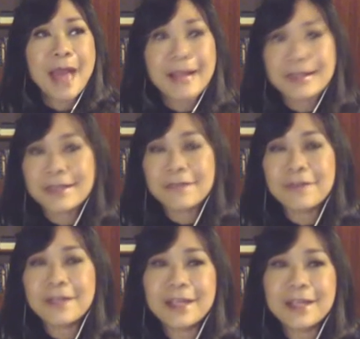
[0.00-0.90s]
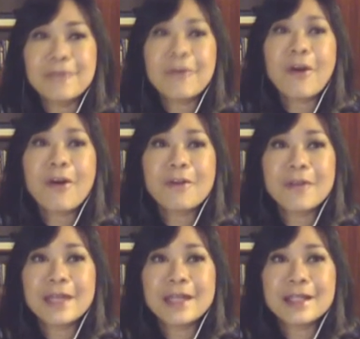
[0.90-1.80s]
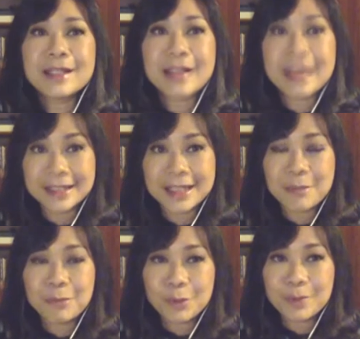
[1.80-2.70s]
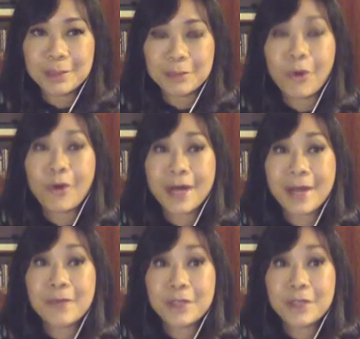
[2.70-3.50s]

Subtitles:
actively involve in Kartini Bluebird program,